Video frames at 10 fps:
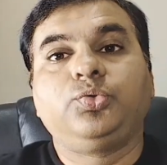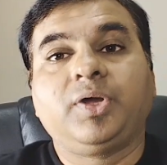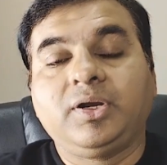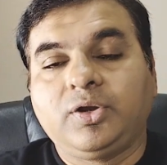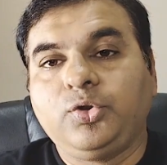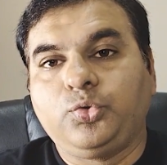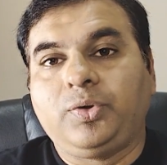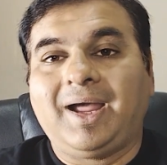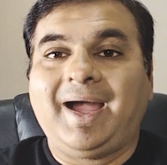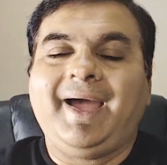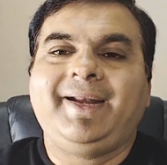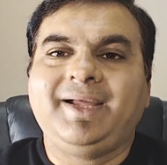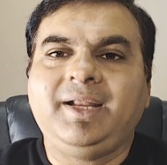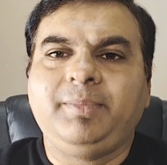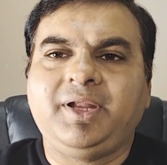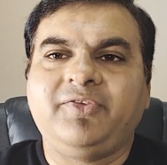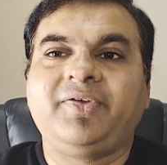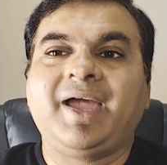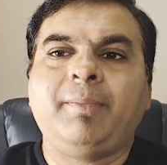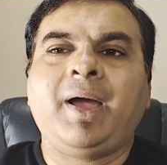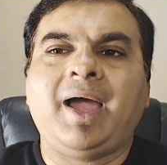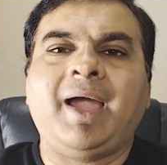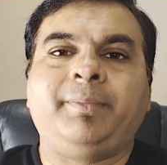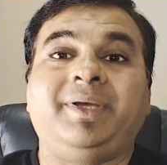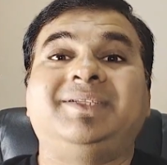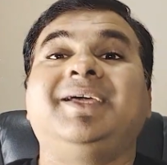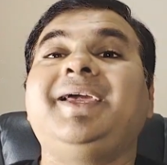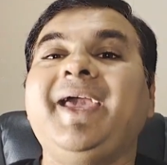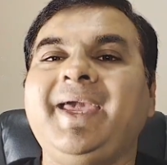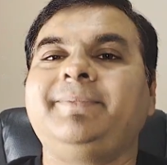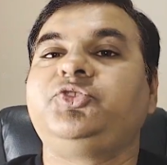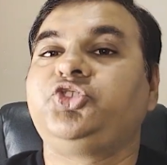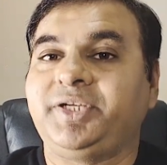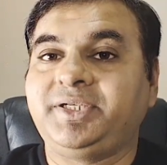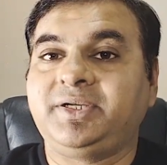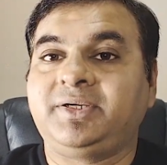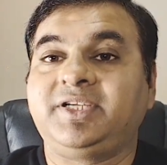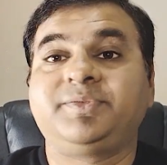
to conclude, I really believe Gamma app is a game changer,